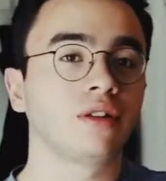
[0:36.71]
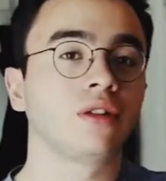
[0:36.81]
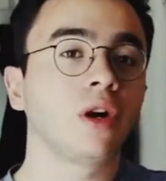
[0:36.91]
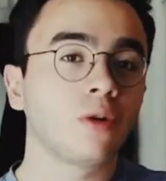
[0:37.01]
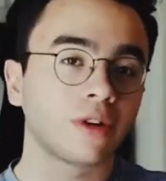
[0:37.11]

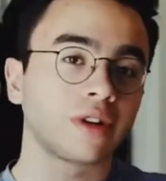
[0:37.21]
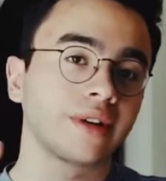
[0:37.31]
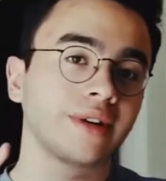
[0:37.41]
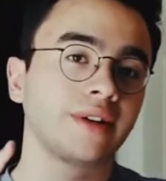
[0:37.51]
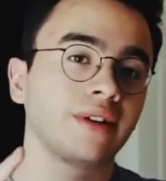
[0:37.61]

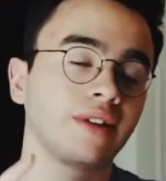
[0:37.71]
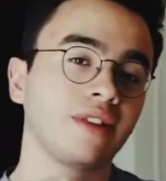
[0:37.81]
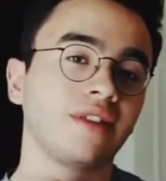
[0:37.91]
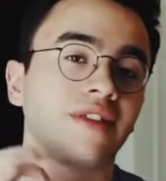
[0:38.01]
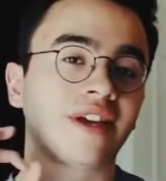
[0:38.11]
lower
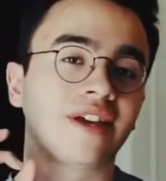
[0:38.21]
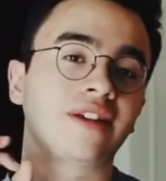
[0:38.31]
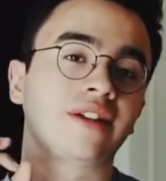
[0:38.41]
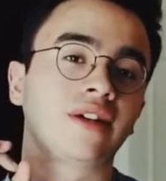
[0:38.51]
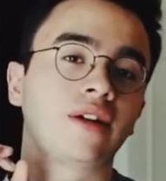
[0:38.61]

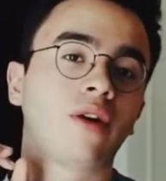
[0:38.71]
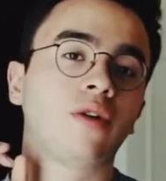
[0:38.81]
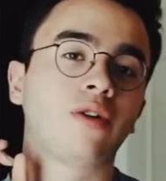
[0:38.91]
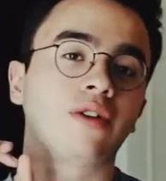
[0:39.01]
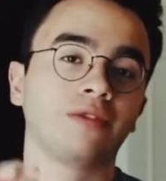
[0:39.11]
than
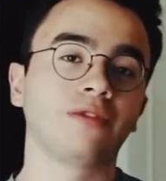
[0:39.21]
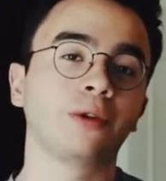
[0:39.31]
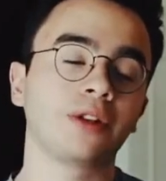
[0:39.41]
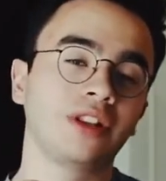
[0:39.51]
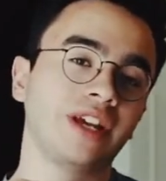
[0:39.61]
the
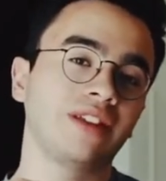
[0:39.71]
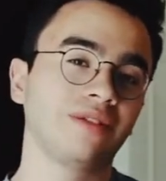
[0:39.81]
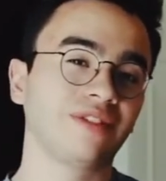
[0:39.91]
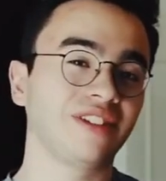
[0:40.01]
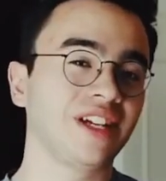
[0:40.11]
focal length
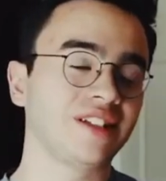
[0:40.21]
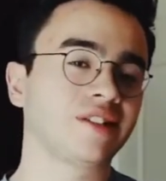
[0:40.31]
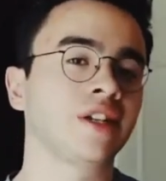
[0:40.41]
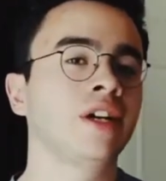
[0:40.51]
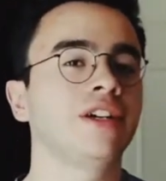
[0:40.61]
of the
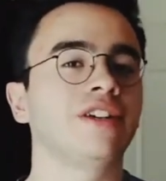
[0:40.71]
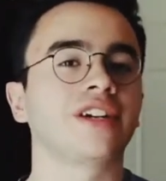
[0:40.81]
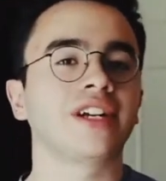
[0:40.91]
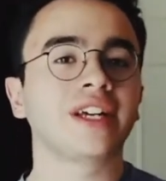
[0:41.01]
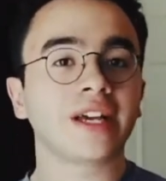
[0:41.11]
lens, you're
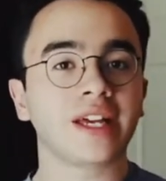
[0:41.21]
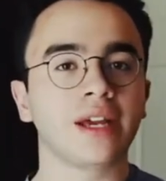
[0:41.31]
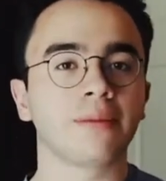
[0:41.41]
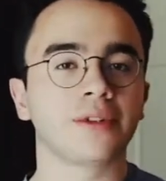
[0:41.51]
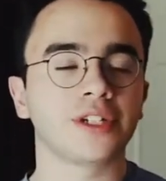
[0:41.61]
gonna get
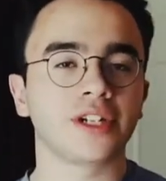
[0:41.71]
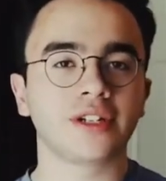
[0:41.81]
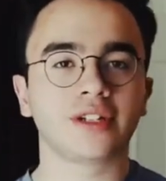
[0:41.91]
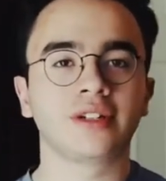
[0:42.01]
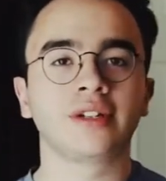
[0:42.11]
camera
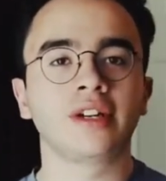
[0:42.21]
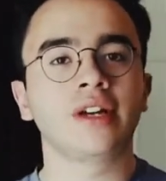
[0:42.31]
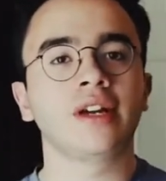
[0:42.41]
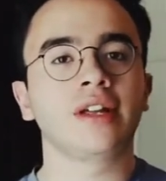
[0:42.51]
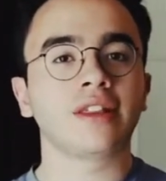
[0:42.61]
shake.
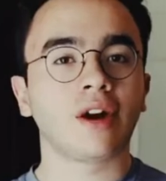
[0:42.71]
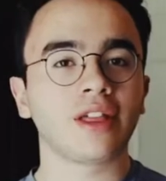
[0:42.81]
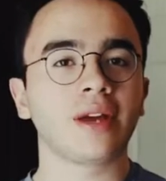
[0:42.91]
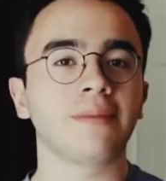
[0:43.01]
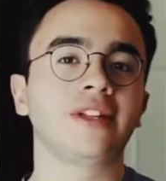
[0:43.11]
All
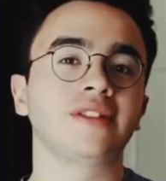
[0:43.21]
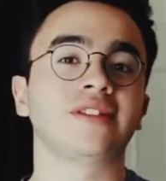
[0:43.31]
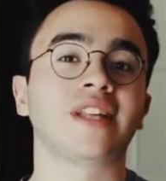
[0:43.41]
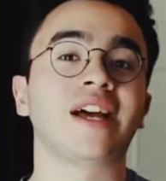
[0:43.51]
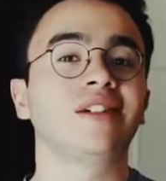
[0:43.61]
that means
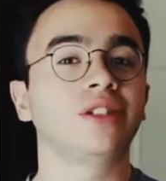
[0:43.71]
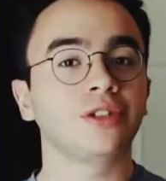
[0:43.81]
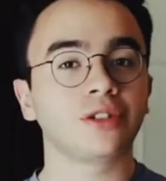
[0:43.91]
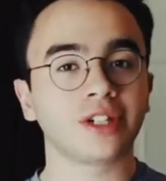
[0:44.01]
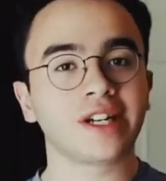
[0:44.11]
is that
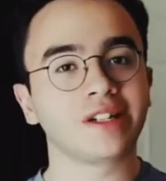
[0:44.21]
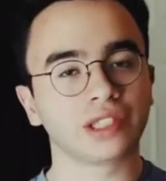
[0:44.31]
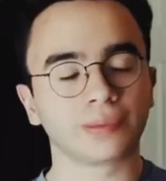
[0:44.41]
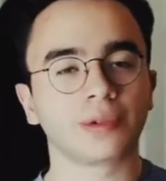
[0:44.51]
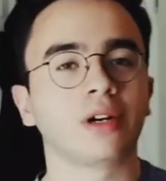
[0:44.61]
your
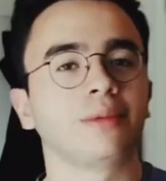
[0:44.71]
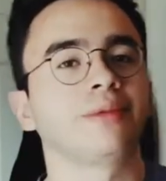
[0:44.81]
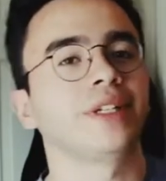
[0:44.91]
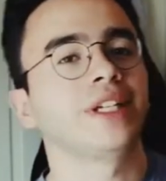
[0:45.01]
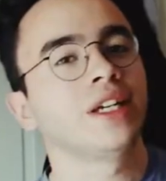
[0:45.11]
hands are
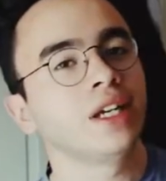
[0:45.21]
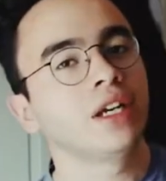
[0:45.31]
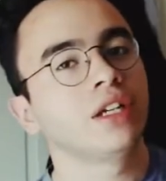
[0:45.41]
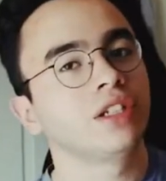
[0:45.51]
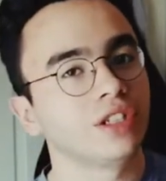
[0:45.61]
probably
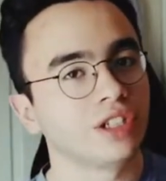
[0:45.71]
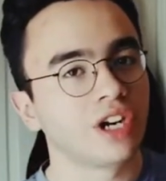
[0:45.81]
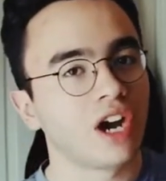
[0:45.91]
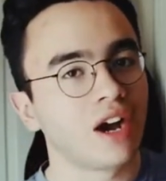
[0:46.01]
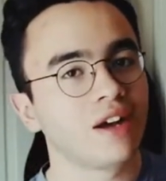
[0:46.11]

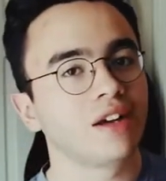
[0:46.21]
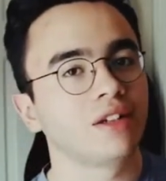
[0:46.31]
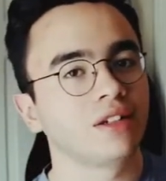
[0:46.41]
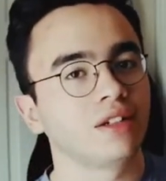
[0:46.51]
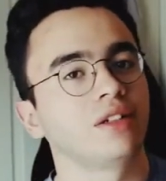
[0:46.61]
not
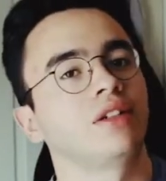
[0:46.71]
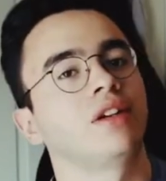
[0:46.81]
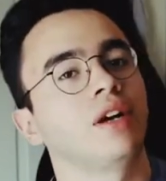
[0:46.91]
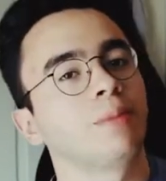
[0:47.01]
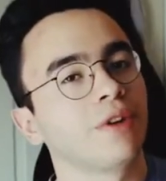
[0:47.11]

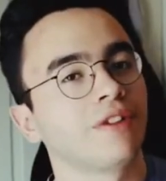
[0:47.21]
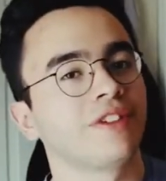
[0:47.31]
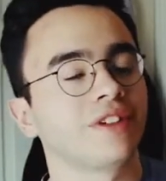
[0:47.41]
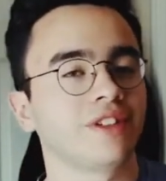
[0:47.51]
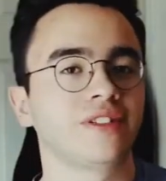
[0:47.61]

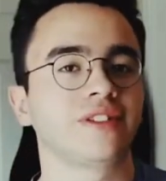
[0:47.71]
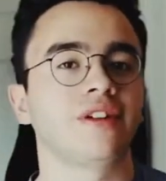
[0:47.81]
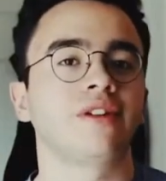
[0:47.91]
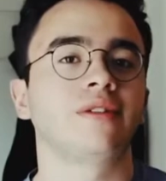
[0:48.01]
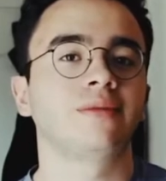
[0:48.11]
perfectly still.